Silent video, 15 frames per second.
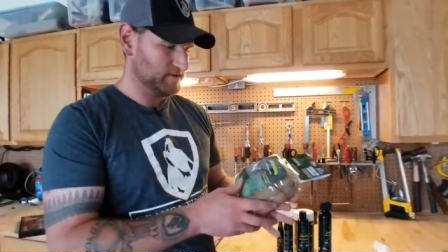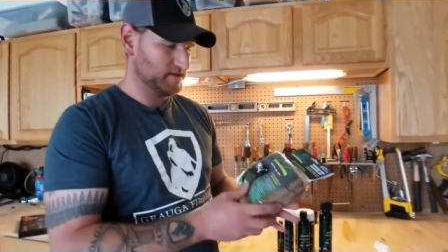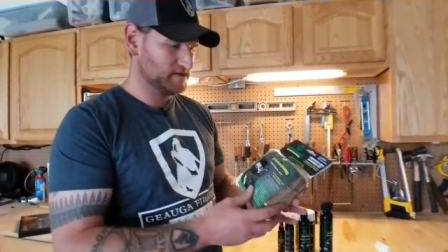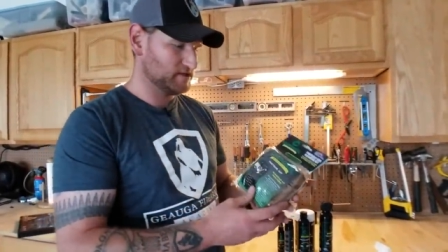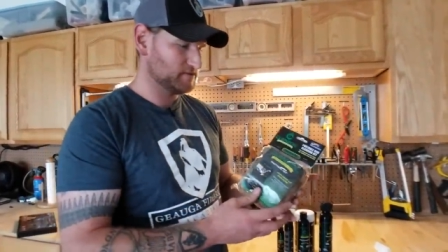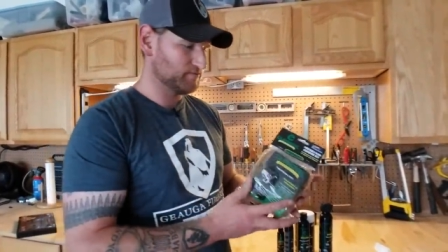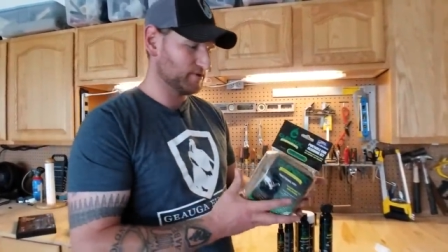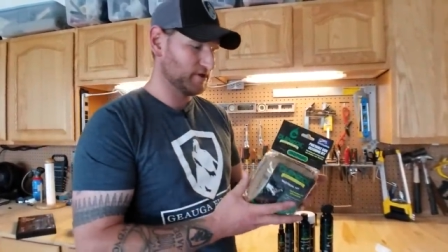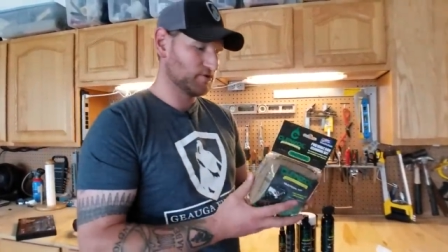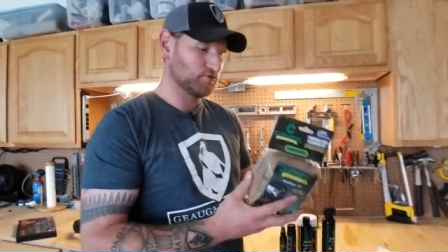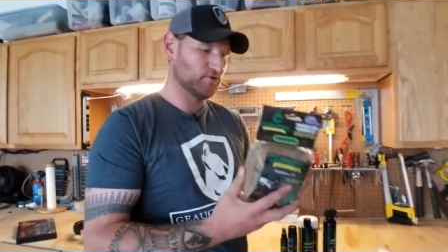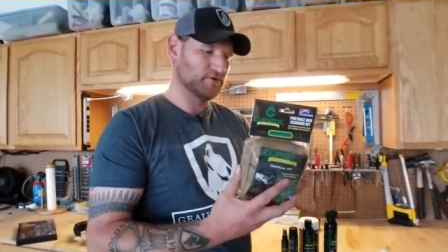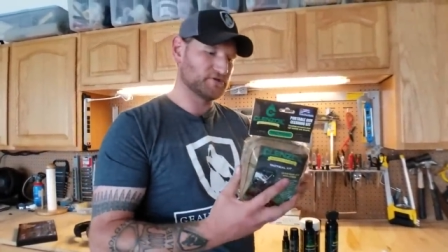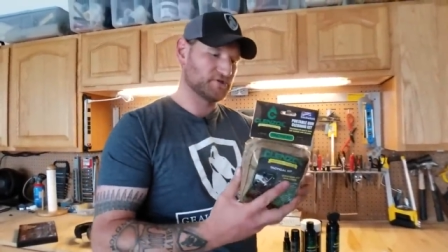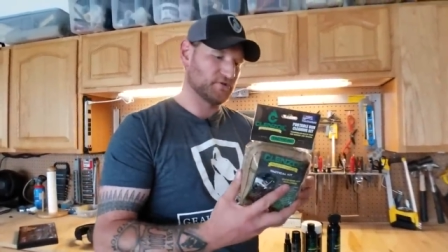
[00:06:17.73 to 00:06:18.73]
me this, it's pretty
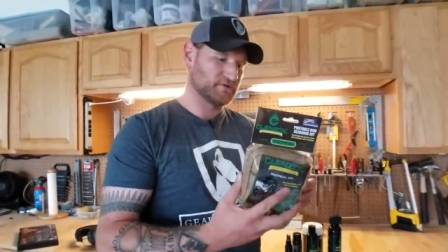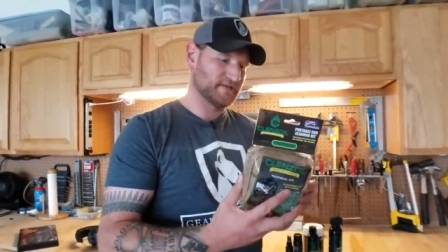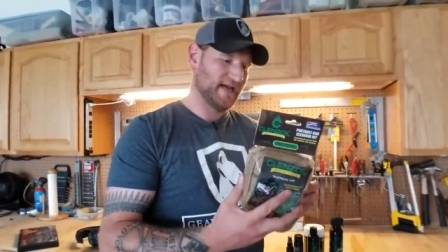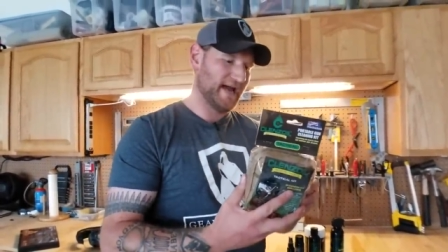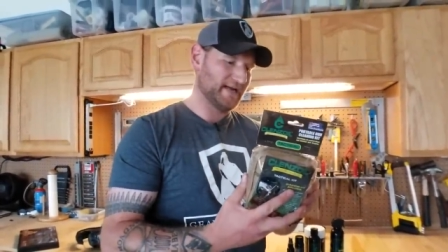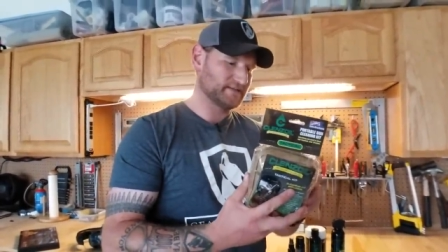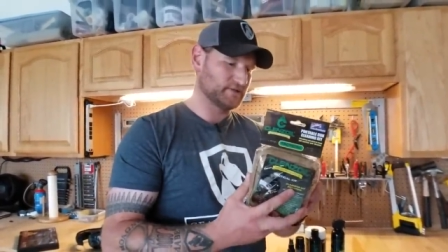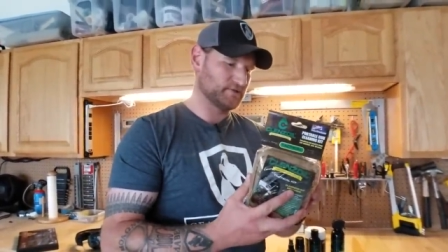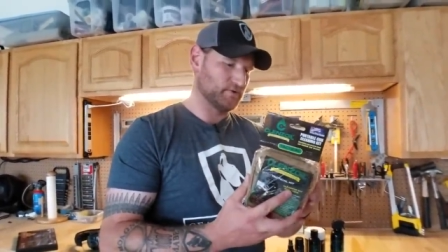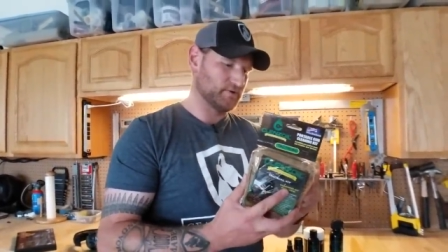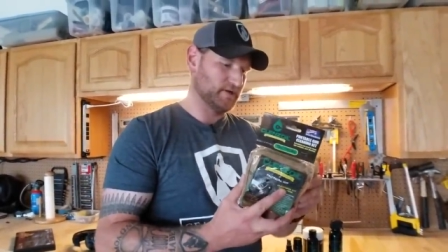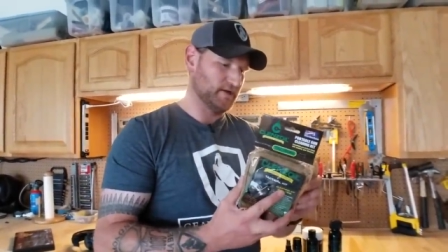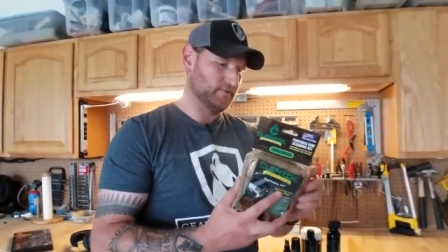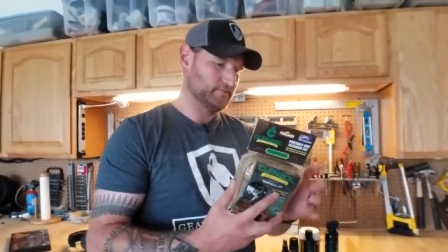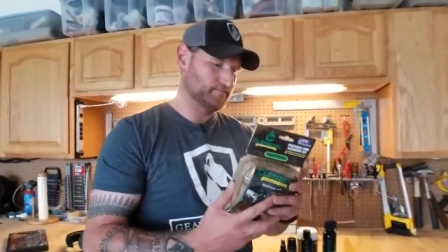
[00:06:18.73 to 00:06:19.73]
cool. It's a little tactical
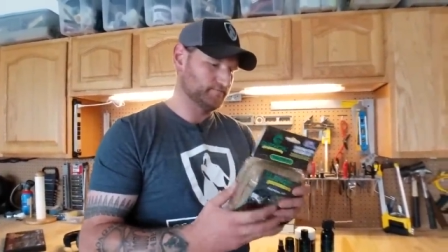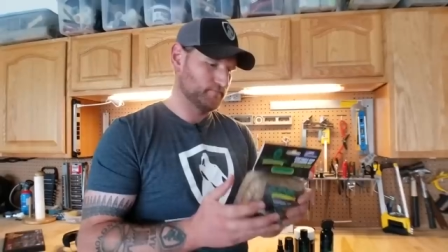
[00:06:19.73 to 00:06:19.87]
kit,